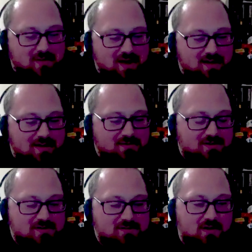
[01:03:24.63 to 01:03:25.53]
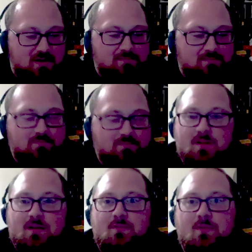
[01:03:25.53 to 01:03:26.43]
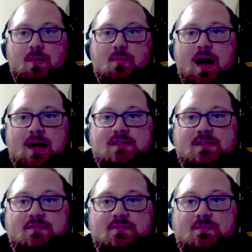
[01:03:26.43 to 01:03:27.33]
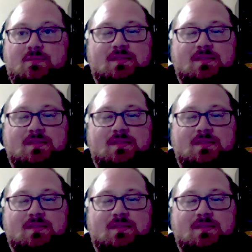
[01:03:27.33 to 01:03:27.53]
with him, man. That was always fun. We had a blast after